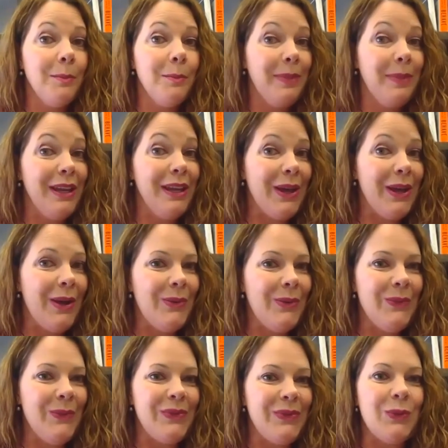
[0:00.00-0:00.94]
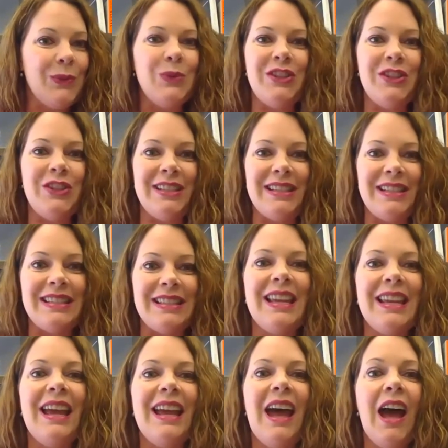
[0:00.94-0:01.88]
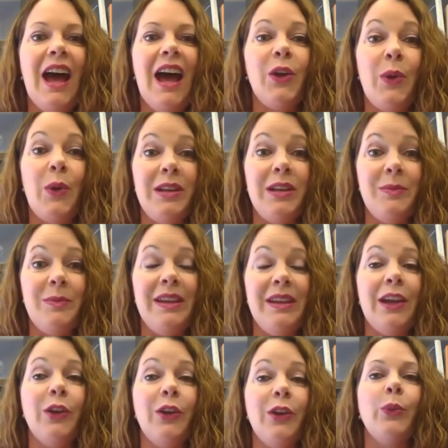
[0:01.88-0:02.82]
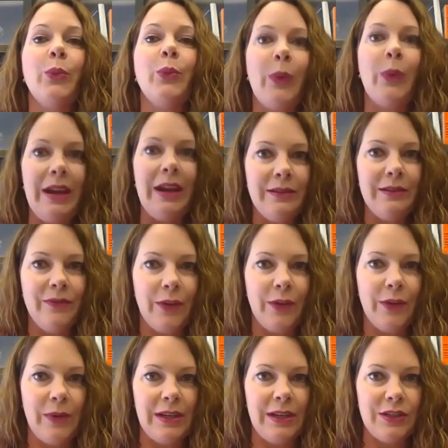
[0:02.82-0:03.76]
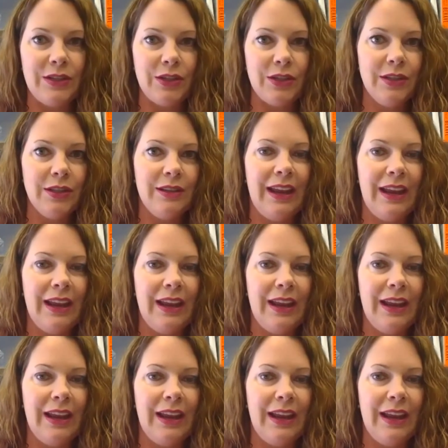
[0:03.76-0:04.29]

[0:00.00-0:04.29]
bingo, which is going to be a great fundraiser,